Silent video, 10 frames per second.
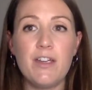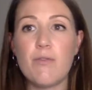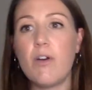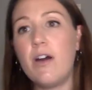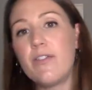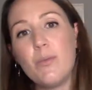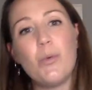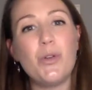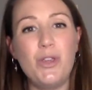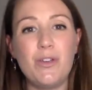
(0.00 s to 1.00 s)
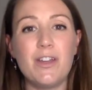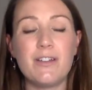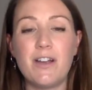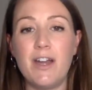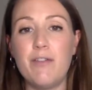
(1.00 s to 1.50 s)
rather than what you can
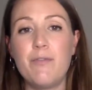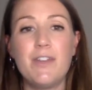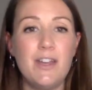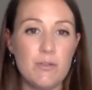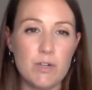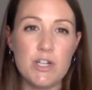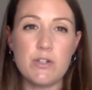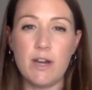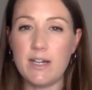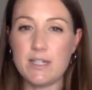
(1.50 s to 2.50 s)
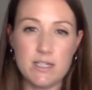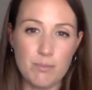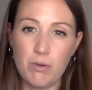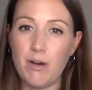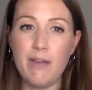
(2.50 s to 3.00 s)
kind of restrict and
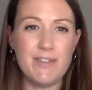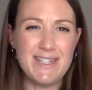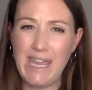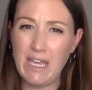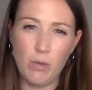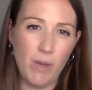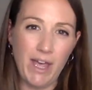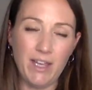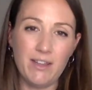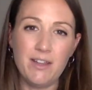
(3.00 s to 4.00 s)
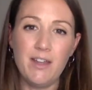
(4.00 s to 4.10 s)
deprive and take away.